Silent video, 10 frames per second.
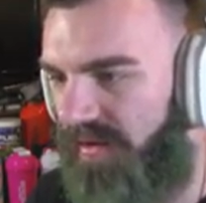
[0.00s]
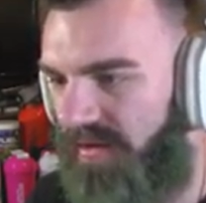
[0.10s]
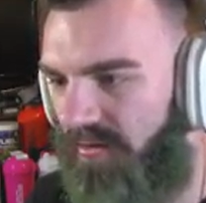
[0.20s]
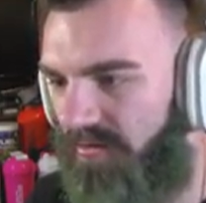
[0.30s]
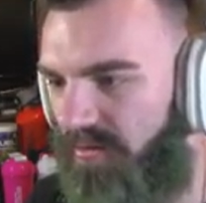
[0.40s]

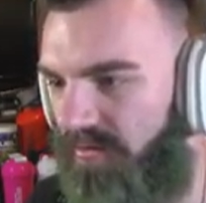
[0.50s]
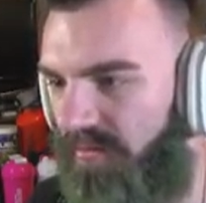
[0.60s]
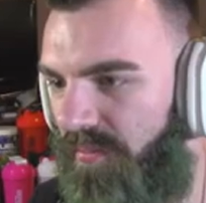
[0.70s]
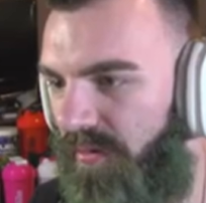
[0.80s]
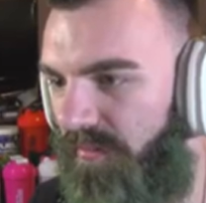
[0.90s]
you know, showing
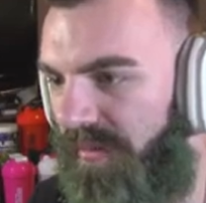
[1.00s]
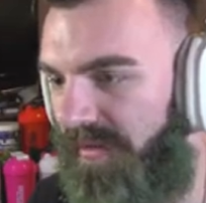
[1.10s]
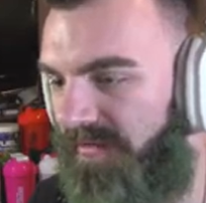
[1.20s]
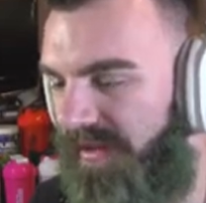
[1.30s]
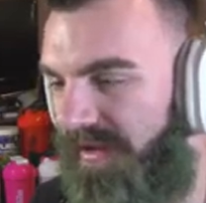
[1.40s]
support
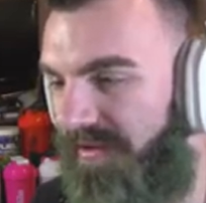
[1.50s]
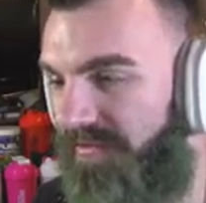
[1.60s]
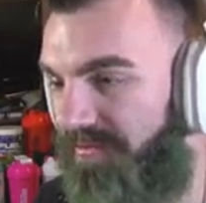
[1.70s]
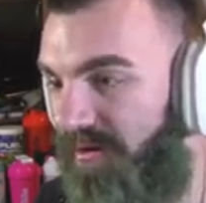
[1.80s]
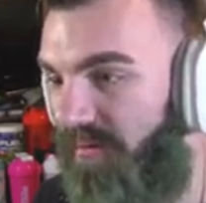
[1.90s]
because it is
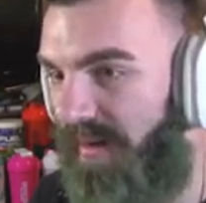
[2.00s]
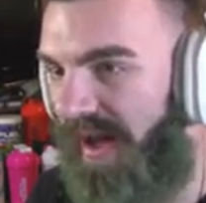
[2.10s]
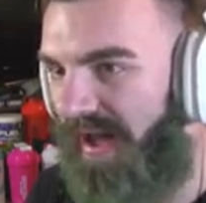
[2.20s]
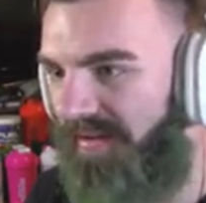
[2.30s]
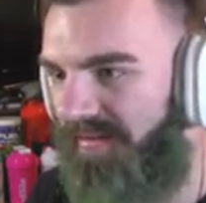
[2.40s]
so
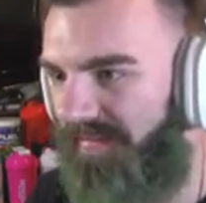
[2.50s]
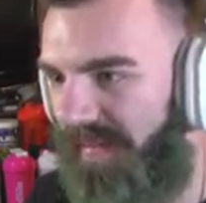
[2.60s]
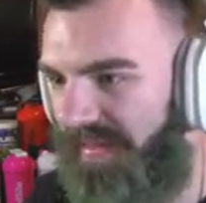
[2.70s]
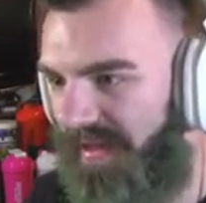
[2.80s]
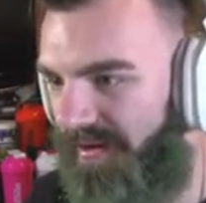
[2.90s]
bad.
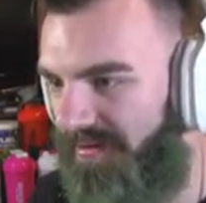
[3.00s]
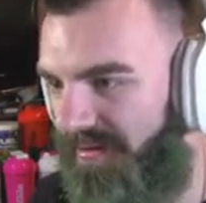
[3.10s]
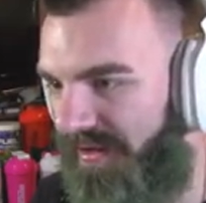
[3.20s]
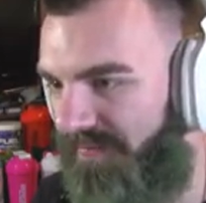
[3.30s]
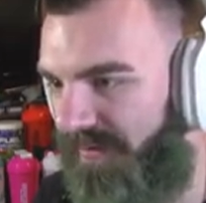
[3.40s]
Like, that gun is
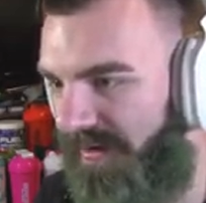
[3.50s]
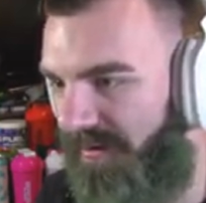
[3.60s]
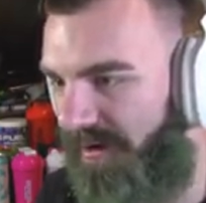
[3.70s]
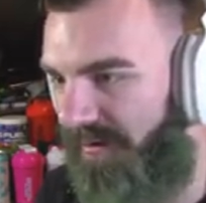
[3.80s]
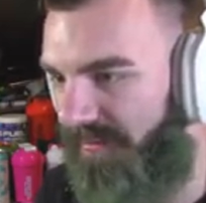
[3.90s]
like fucking
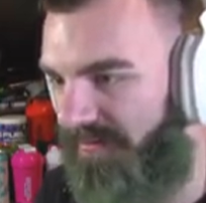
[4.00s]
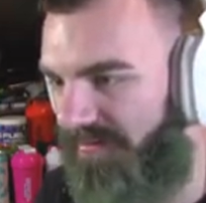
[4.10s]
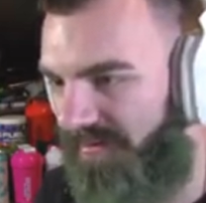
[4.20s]
garbage.